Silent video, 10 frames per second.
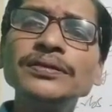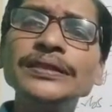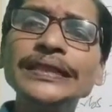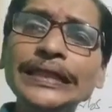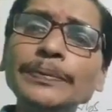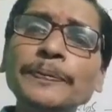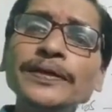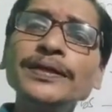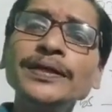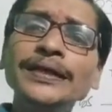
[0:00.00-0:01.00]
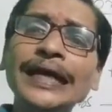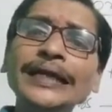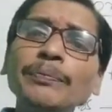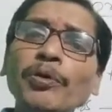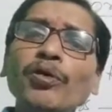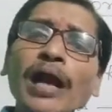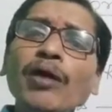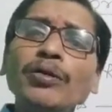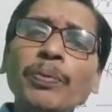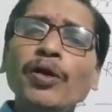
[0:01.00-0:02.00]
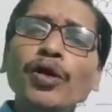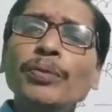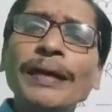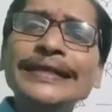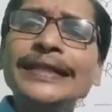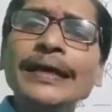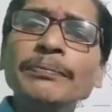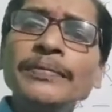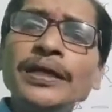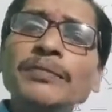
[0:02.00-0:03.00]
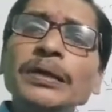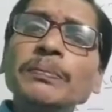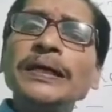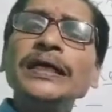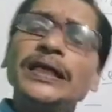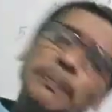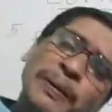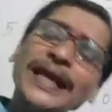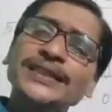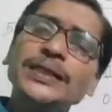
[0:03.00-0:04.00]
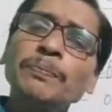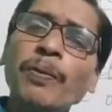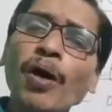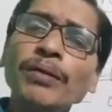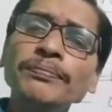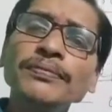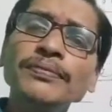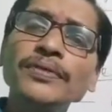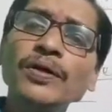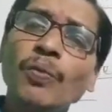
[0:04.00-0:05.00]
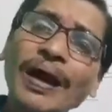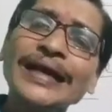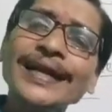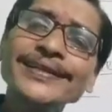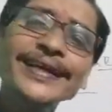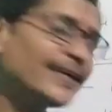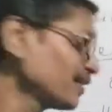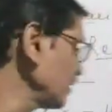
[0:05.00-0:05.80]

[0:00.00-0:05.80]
If any pronoun followed by them will be reflexive form, what are they?